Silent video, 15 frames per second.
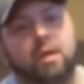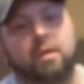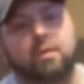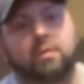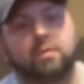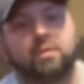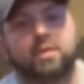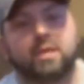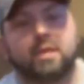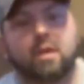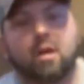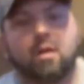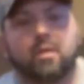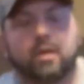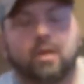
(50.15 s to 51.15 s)
you'll see
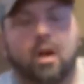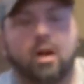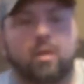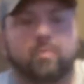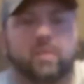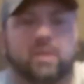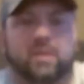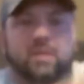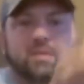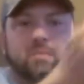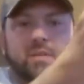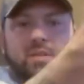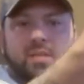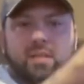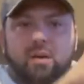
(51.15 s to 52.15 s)
all the carpet is
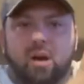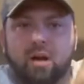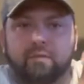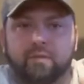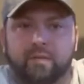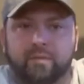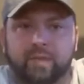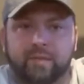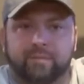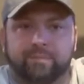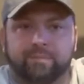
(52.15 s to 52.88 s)
missing off of it.